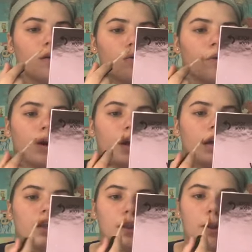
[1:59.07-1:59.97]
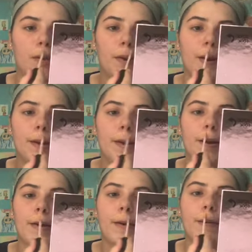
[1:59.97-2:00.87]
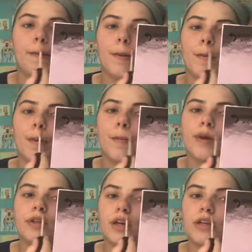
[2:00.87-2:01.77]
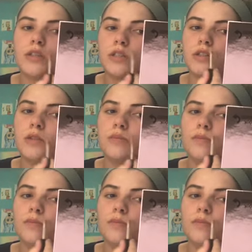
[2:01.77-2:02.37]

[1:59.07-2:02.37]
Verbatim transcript: right in this area where my mustache is.